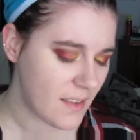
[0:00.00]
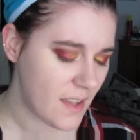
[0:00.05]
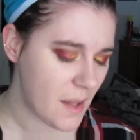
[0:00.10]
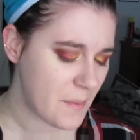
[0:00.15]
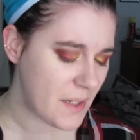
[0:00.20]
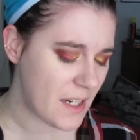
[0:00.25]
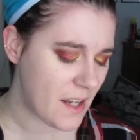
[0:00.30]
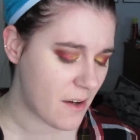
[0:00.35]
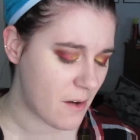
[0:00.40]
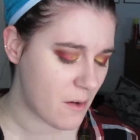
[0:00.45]

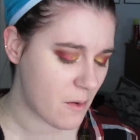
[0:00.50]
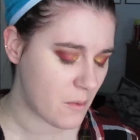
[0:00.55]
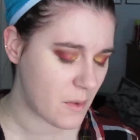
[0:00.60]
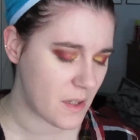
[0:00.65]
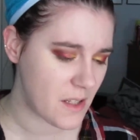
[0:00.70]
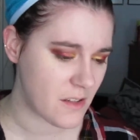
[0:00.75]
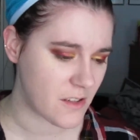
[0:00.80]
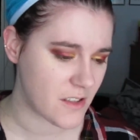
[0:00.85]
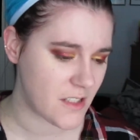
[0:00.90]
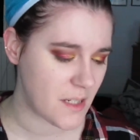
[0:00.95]
let me know
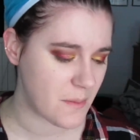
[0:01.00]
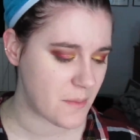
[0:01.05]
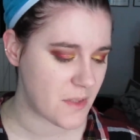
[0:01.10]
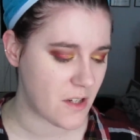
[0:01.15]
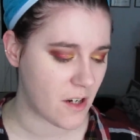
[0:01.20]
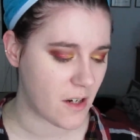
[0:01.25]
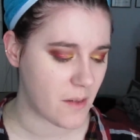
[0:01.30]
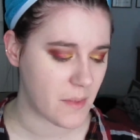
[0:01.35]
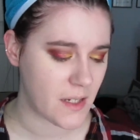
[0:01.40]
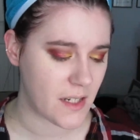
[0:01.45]
what your
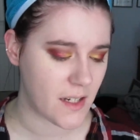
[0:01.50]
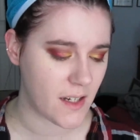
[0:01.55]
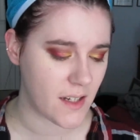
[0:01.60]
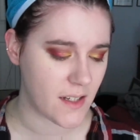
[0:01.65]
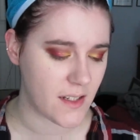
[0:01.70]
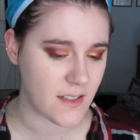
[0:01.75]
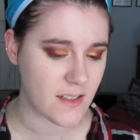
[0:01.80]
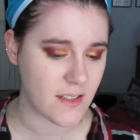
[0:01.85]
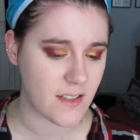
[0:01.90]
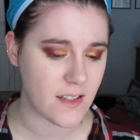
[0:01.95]
tips are,
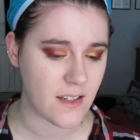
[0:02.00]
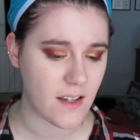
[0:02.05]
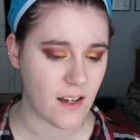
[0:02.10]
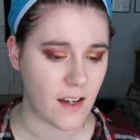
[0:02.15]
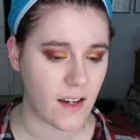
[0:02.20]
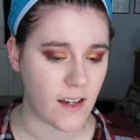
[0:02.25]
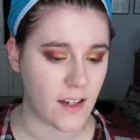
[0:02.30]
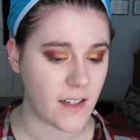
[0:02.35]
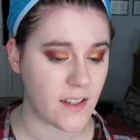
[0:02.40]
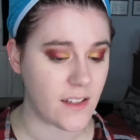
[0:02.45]
because
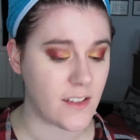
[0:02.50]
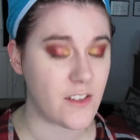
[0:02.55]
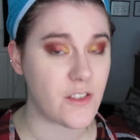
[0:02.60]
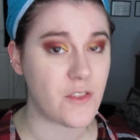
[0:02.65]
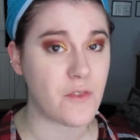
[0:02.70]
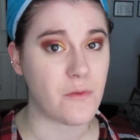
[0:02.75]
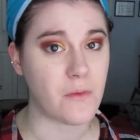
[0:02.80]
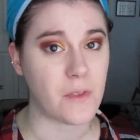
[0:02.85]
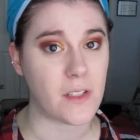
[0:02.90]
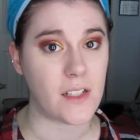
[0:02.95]
I
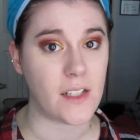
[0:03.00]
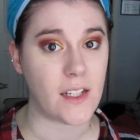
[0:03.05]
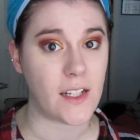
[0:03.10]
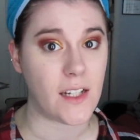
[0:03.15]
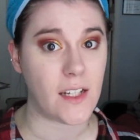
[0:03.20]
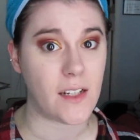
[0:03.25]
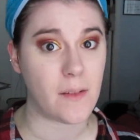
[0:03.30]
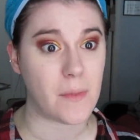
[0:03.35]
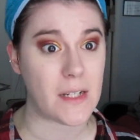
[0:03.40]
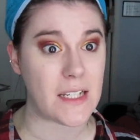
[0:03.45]
just
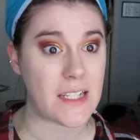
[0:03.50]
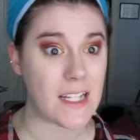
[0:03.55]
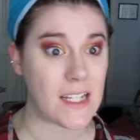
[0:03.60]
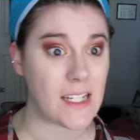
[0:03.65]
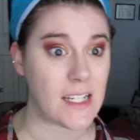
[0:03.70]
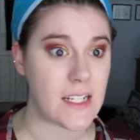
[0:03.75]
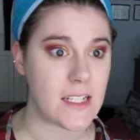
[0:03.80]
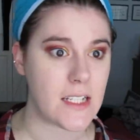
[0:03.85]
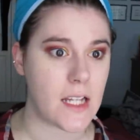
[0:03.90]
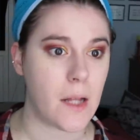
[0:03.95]
really, my
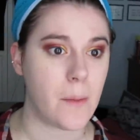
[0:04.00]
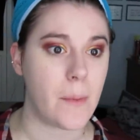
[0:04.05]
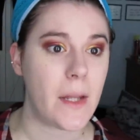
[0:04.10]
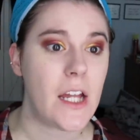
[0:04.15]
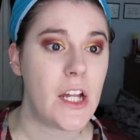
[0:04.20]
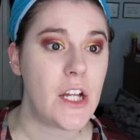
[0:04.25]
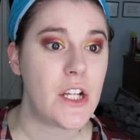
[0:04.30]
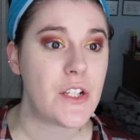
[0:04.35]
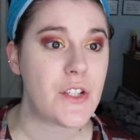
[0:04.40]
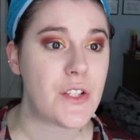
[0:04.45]
skin needs help.
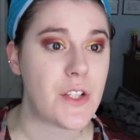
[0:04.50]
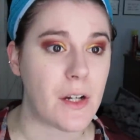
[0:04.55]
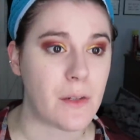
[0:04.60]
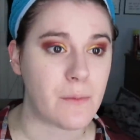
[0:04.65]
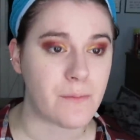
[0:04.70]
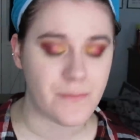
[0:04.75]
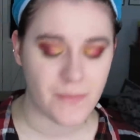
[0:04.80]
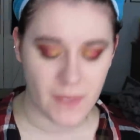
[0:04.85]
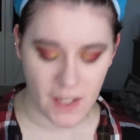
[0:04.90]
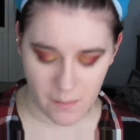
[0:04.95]

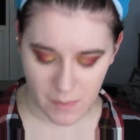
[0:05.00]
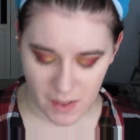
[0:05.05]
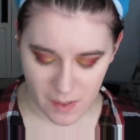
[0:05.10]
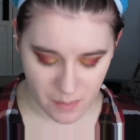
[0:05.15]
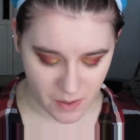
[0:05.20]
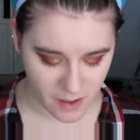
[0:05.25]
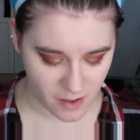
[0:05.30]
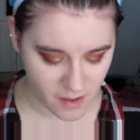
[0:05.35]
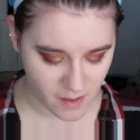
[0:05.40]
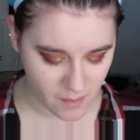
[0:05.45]
So I'm
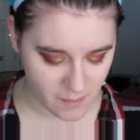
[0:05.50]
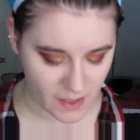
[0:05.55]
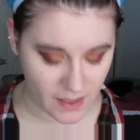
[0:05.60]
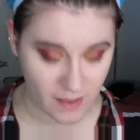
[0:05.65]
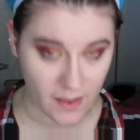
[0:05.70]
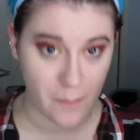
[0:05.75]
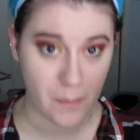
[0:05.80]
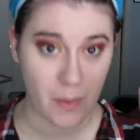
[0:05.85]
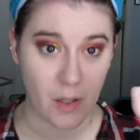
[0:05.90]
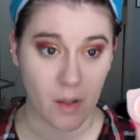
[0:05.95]
gonna put on my
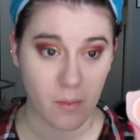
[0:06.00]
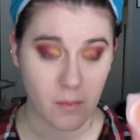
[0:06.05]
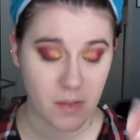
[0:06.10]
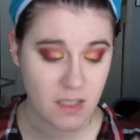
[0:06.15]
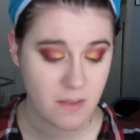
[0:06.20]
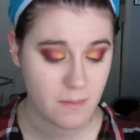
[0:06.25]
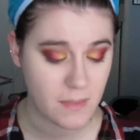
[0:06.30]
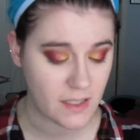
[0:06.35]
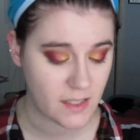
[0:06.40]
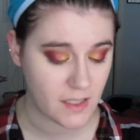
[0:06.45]
lip balm
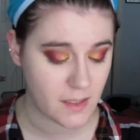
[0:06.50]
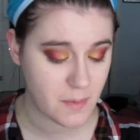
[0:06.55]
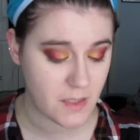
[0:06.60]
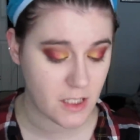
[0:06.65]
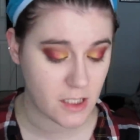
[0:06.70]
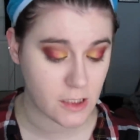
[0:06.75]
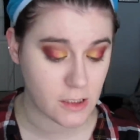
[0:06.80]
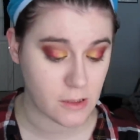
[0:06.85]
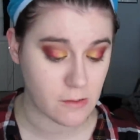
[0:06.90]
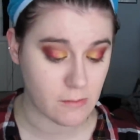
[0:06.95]
because my
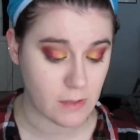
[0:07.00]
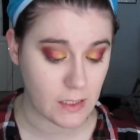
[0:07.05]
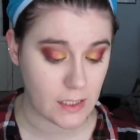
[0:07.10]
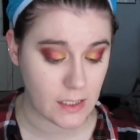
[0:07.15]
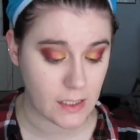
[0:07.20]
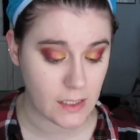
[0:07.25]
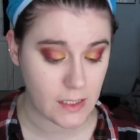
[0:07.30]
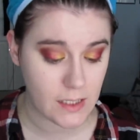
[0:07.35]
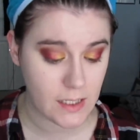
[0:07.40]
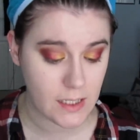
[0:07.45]
lips are
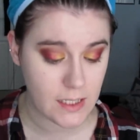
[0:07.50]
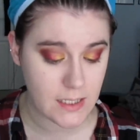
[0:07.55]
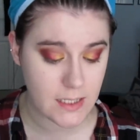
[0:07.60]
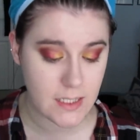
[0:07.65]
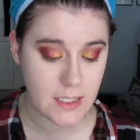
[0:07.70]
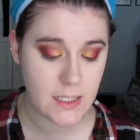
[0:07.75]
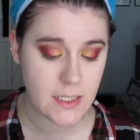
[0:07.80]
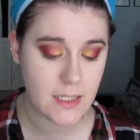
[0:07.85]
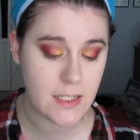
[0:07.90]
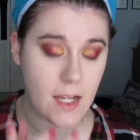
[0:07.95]
dry
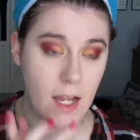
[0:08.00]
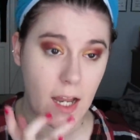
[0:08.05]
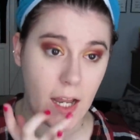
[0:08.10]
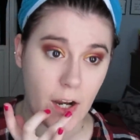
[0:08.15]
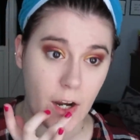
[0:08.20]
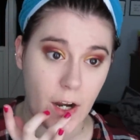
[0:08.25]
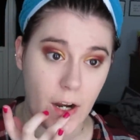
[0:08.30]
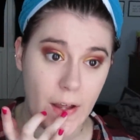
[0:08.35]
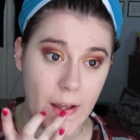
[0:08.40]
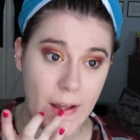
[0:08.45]
as the
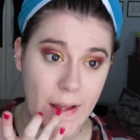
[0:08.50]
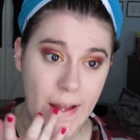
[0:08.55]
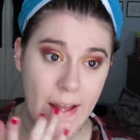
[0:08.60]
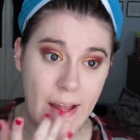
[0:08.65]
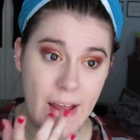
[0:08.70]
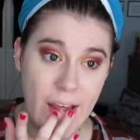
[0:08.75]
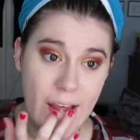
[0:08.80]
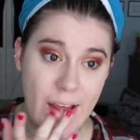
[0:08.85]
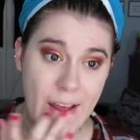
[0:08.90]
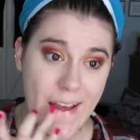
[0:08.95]
Sahara.
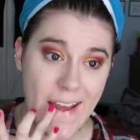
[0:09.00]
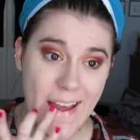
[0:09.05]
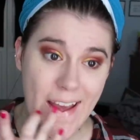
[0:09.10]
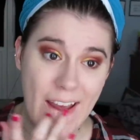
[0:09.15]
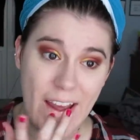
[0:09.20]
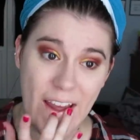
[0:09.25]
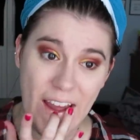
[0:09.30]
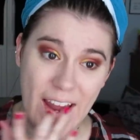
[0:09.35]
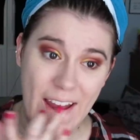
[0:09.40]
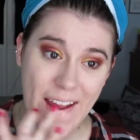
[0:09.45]

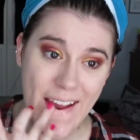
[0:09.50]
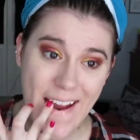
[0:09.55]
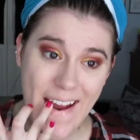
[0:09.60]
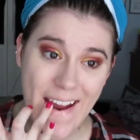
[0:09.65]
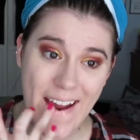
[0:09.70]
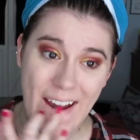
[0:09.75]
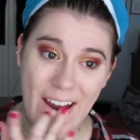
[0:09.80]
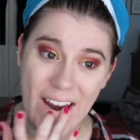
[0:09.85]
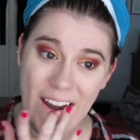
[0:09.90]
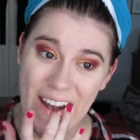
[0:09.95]

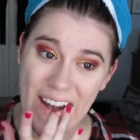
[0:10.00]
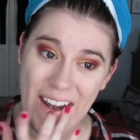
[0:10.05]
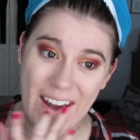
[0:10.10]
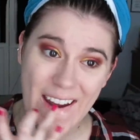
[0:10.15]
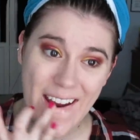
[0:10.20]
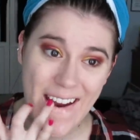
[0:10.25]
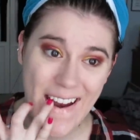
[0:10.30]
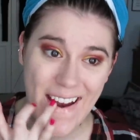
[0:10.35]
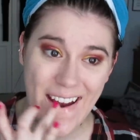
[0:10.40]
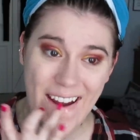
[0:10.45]

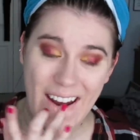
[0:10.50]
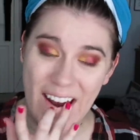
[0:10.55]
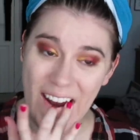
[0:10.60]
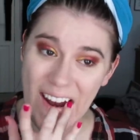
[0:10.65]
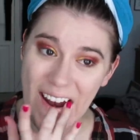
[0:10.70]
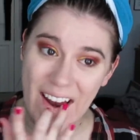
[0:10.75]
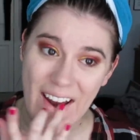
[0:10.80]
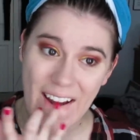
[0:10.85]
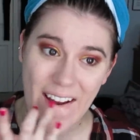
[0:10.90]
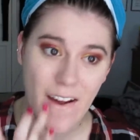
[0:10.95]
And
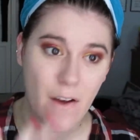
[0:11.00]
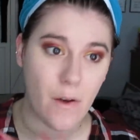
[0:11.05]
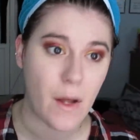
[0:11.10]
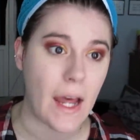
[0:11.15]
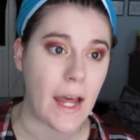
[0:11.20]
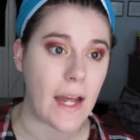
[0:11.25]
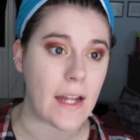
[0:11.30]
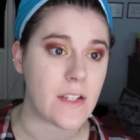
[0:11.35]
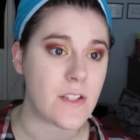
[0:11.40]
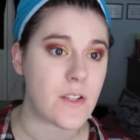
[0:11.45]

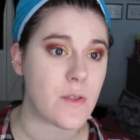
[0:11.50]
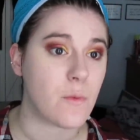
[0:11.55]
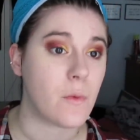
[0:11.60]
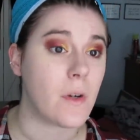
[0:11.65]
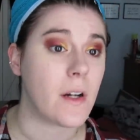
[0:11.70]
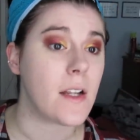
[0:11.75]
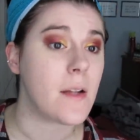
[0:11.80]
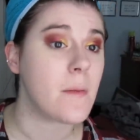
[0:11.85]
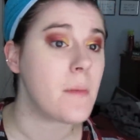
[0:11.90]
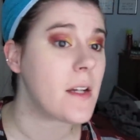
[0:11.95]
okay, so
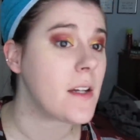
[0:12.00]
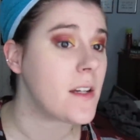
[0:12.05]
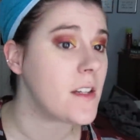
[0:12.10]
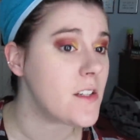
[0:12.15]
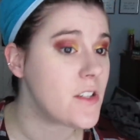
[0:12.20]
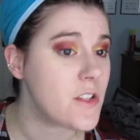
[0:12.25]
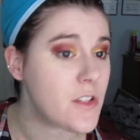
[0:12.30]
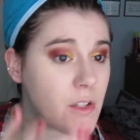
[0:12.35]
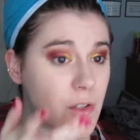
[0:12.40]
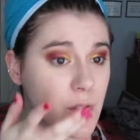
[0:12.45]
what am I
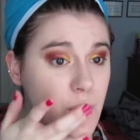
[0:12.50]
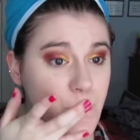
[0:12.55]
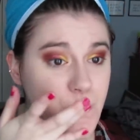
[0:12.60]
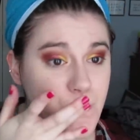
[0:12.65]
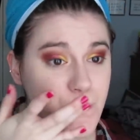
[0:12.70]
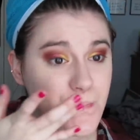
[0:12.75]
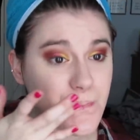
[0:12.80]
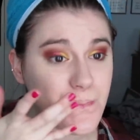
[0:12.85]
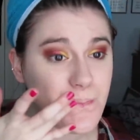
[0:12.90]
gonna do